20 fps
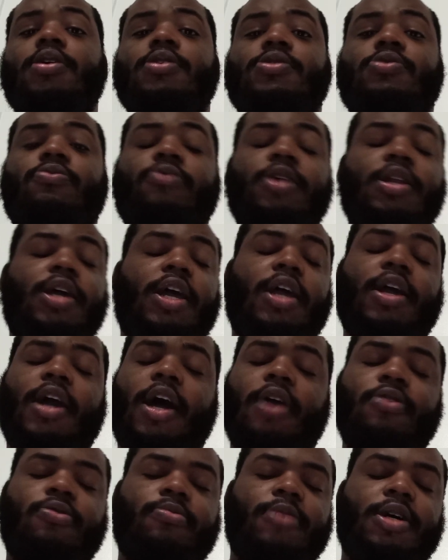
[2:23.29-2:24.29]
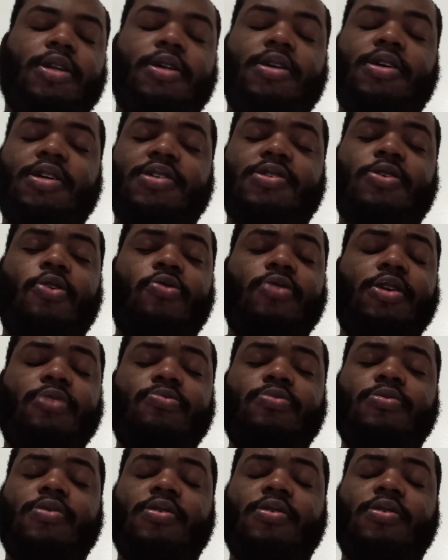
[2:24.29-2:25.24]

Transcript: Serena ain't got no money. Because Cody,